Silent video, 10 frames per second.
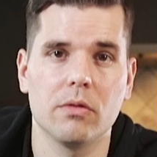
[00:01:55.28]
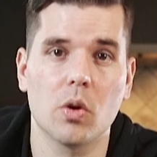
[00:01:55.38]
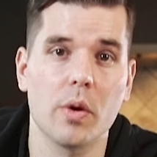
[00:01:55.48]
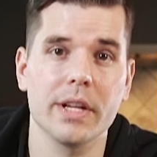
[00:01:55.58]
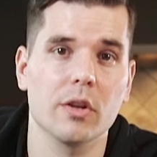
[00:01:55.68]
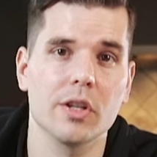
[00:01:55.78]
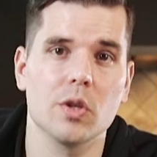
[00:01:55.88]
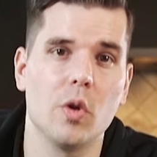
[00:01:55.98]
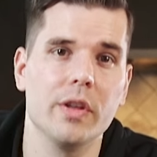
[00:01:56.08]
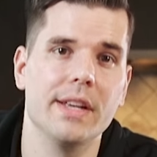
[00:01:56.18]
Recording Alerts
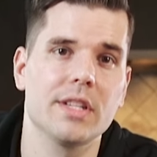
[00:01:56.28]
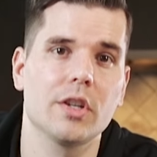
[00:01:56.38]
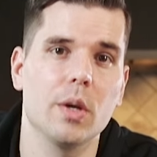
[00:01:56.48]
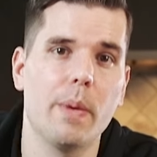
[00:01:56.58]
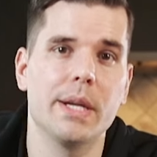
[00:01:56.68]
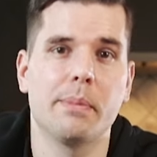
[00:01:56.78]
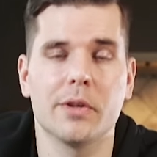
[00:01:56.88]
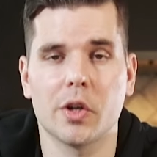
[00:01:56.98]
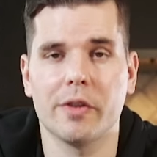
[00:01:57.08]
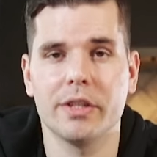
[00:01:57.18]
Only is a good way to
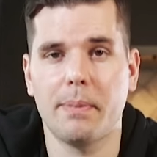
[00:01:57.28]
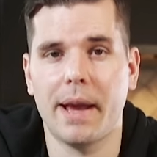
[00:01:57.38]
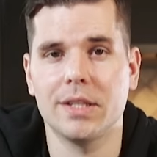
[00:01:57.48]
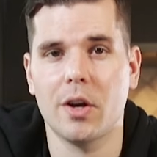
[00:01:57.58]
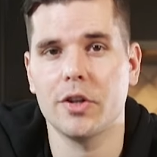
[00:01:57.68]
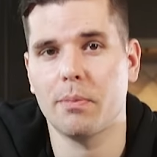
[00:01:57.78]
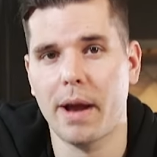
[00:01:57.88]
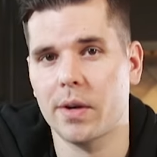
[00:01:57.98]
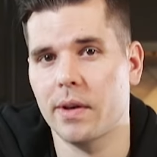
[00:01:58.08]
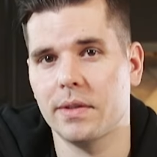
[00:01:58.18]
preserve space on your
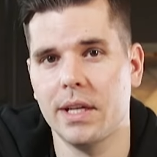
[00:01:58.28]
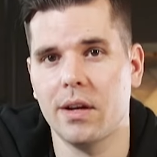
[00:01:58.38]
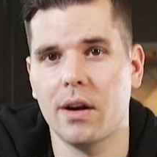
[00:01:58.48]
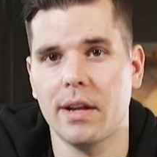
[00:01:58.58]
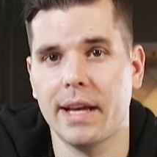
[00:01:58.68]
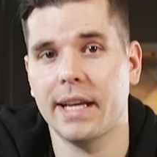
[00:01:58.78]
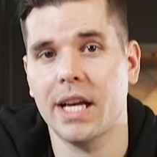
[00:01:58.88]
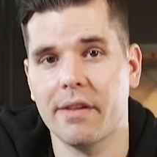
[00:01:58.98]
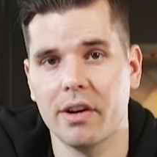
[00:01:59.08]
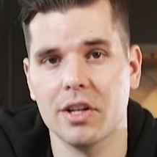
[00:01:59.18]
micro SD card and get
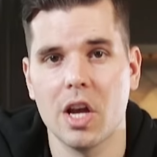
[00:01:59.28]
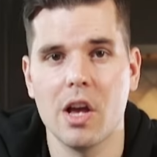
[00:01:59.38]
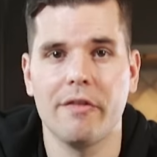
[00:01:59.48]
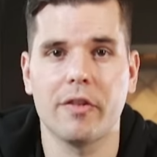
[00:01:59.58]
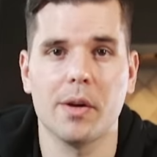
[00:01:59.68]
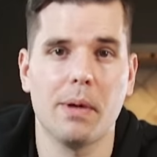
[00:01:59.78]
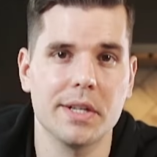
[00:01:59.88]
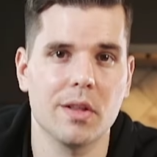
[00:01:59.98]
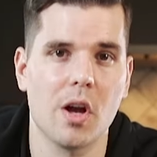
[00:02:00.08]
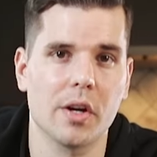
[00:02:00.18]
coverage for a
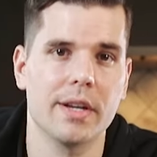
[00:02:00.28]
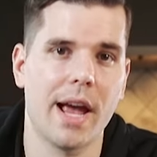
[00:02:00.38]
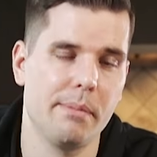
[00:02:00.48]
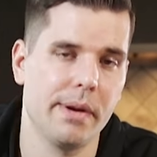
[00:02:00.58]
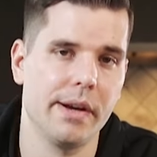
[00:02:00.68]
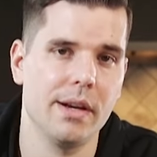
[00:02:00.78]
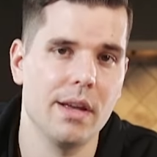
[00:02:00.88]
much longer time period,